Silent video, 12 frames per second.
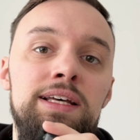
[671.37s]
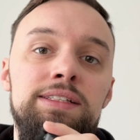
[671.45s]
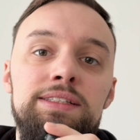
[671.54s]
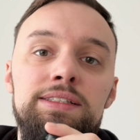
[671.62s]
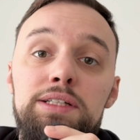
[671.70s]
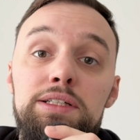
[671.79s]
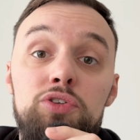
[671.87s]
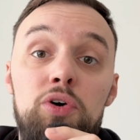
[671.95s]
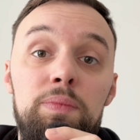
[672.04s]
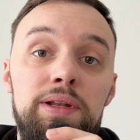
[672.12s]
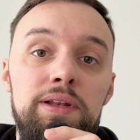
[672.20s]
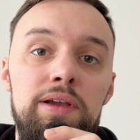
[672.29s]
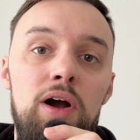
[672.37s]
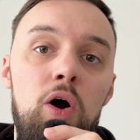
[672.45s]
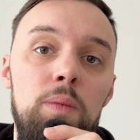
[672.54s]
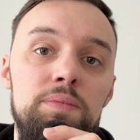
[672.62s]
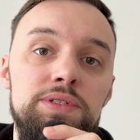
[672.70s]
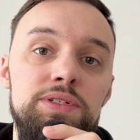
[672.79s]
since it's completely
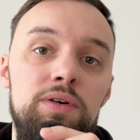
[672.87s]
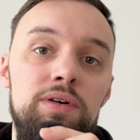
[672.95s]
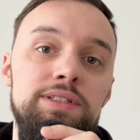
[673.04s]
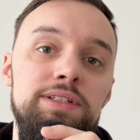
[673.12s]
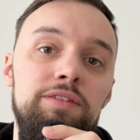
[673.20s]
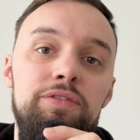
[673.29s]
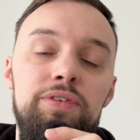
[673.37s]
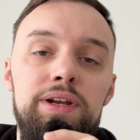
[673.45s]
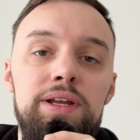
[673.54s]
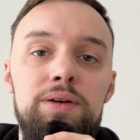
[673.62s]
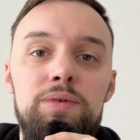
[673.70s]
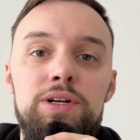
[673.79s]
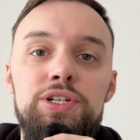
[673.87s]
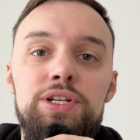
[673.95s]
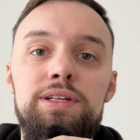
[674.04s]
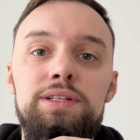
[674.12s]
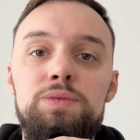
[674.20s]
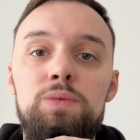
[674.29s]
open source and free, which
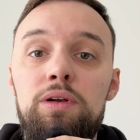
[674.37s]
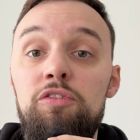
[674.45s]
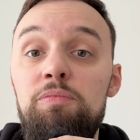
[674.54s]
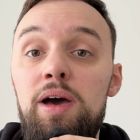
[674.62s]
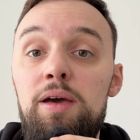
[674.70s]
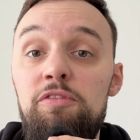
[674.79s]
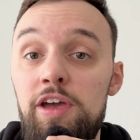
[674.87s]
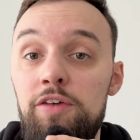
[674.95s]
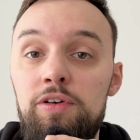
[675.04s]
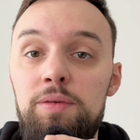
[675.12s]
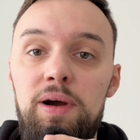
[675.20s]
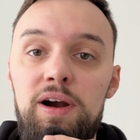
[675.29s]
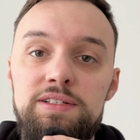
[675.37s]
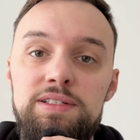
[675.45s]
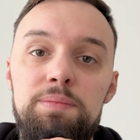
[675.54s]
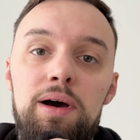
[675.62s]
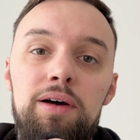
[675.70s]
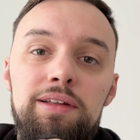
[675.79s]
is one of my favorite parts
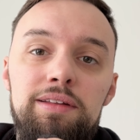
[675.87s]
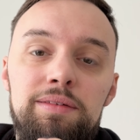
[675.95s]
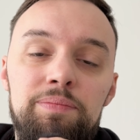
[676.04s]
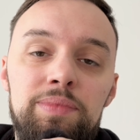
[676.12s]
about it.